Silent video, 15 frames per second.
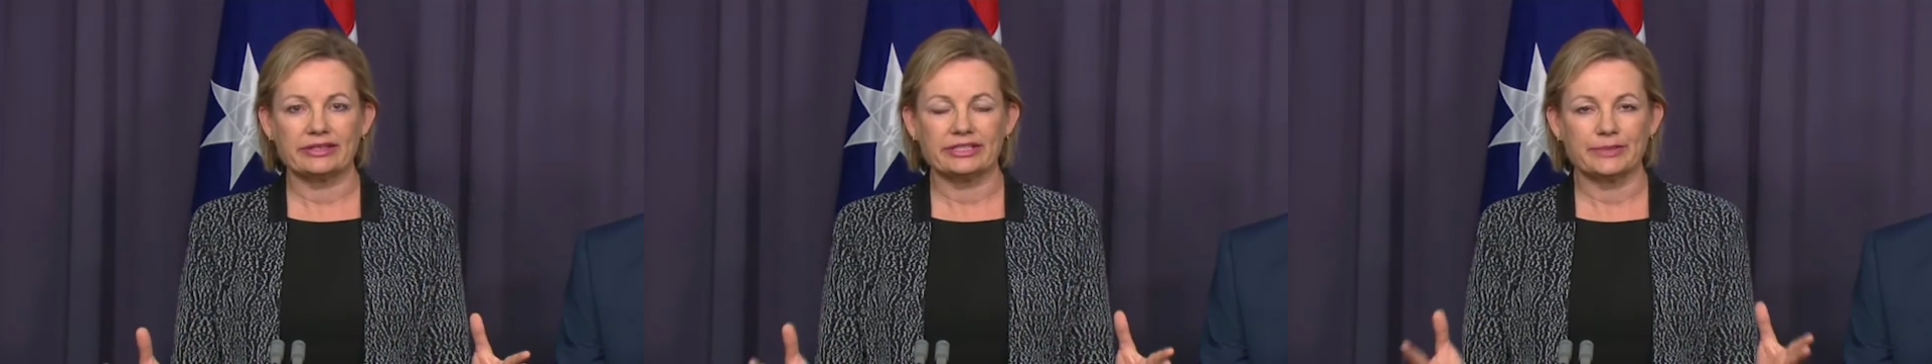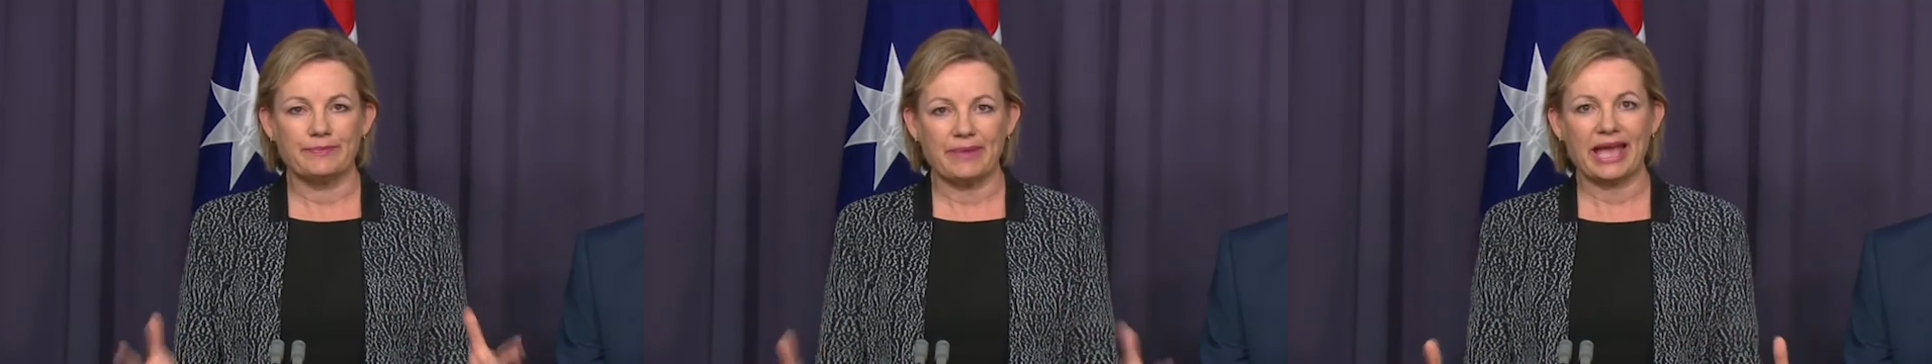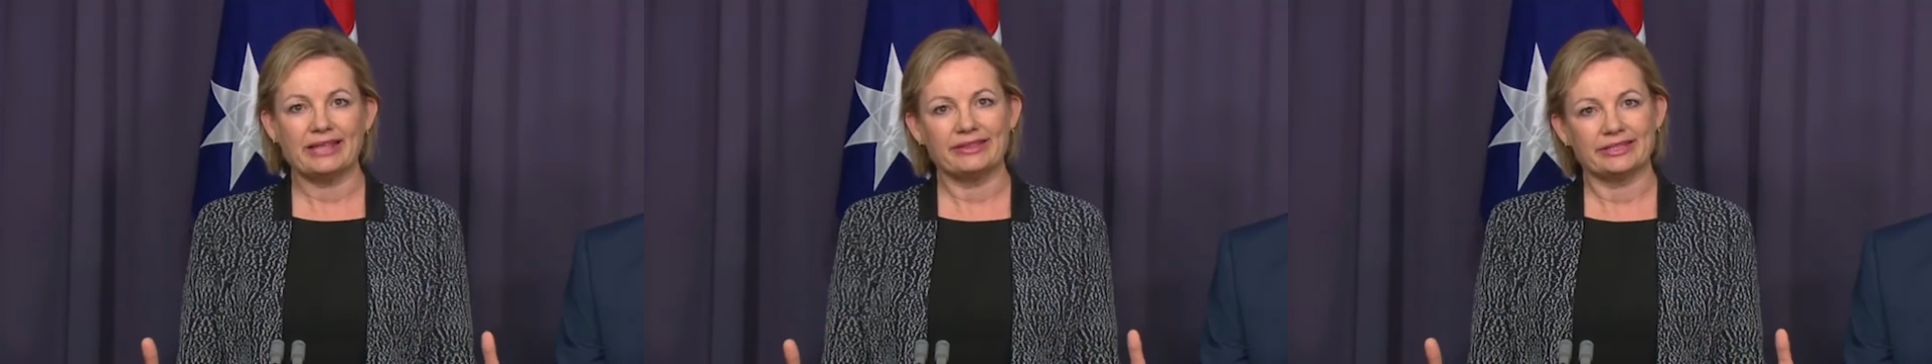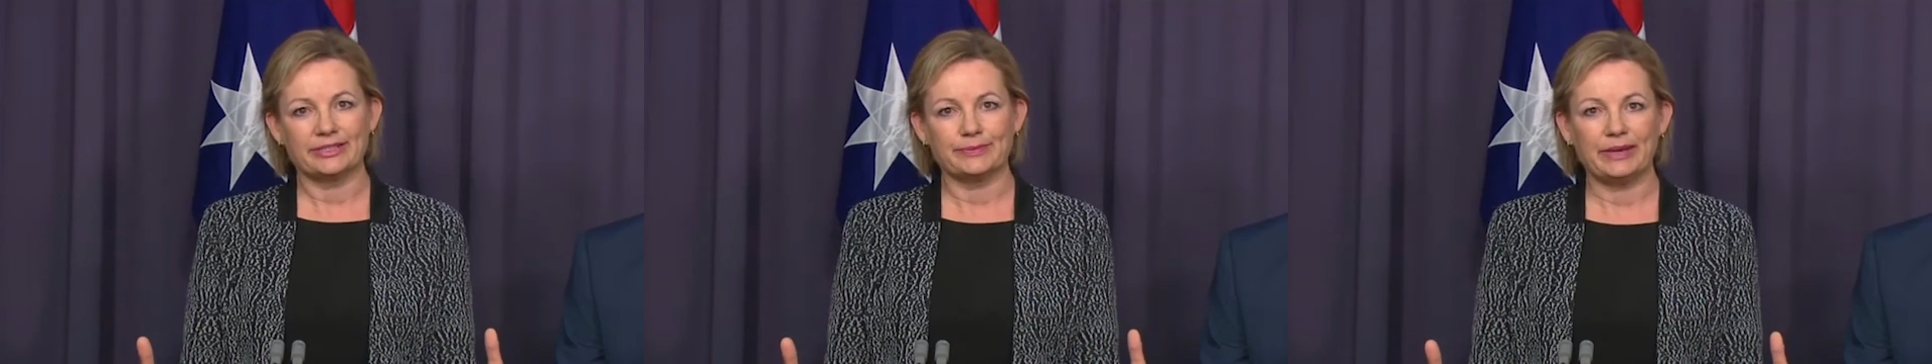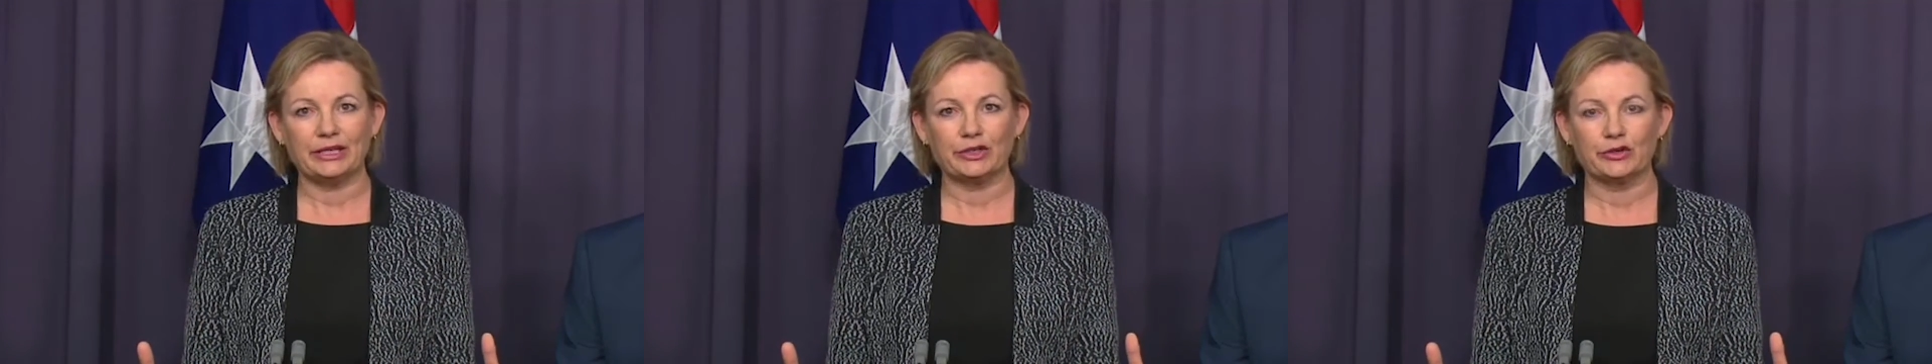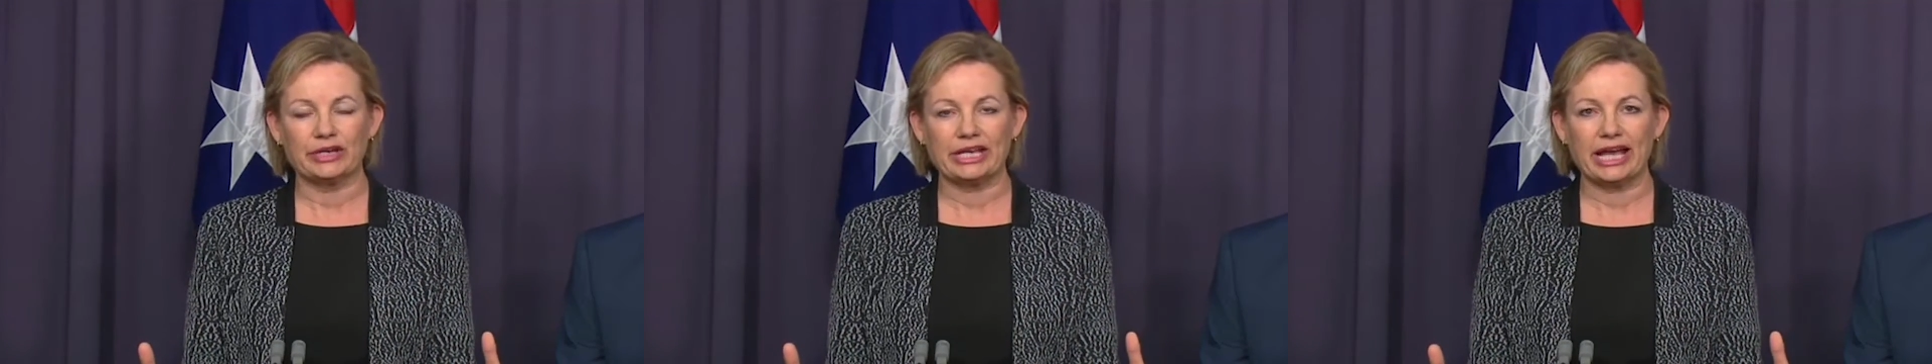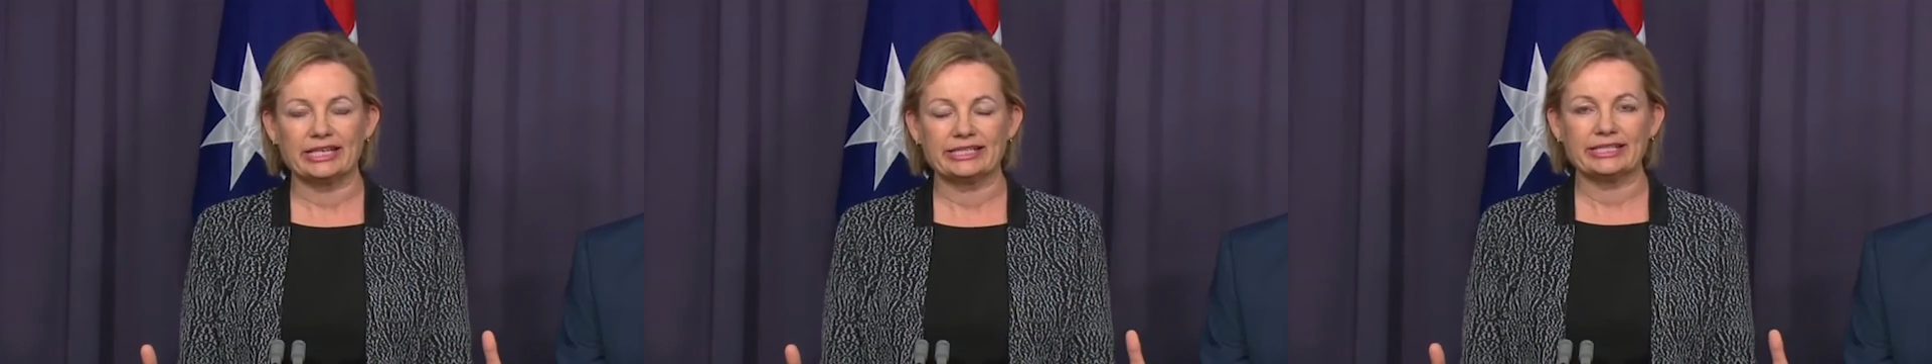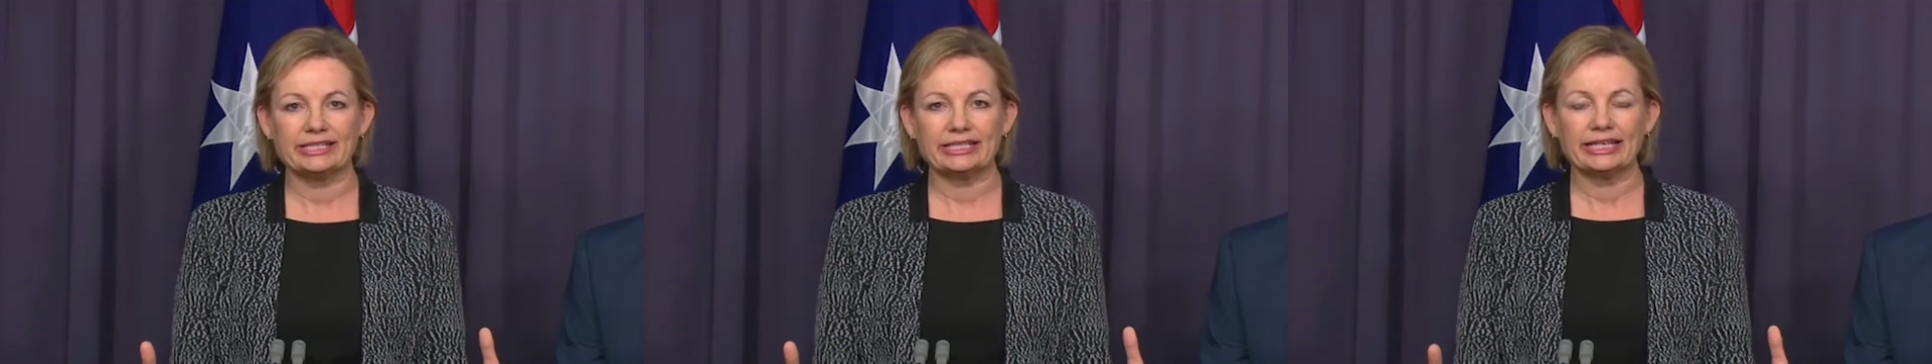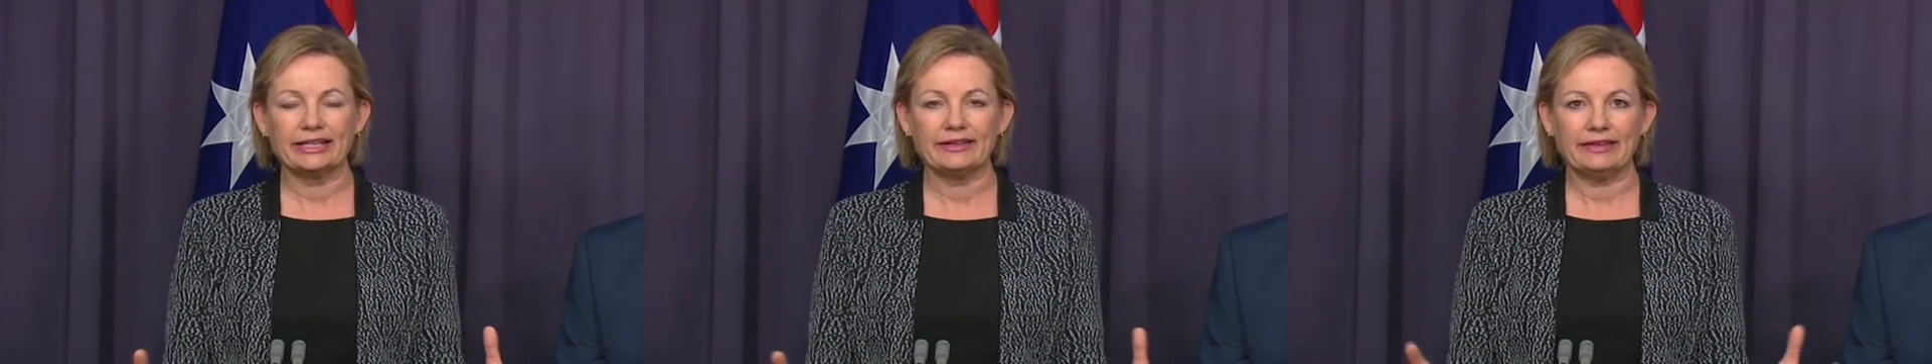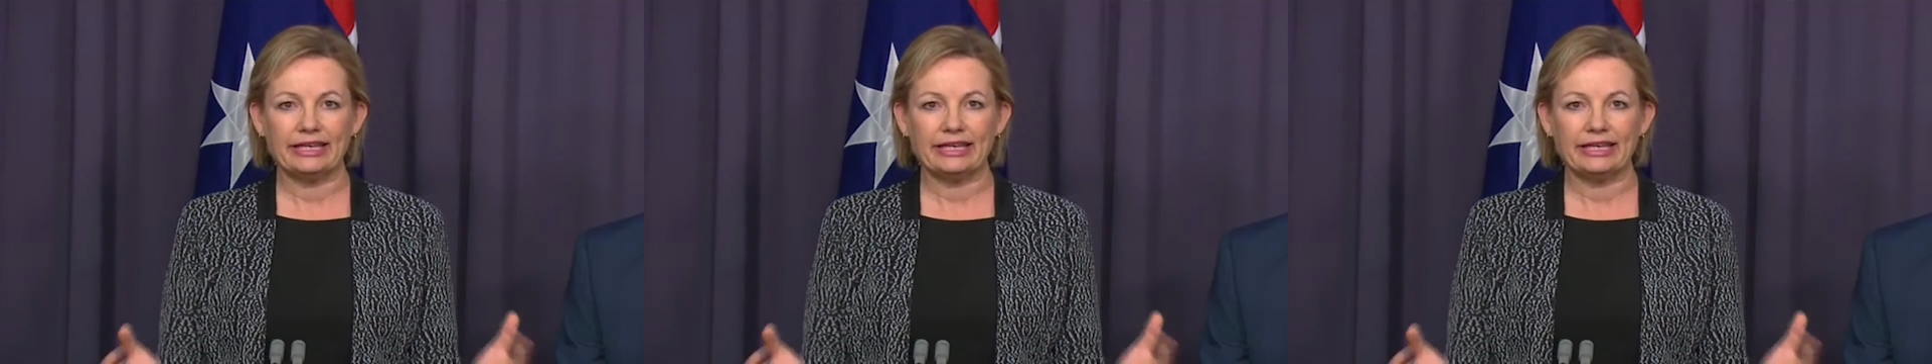the debate that's been created,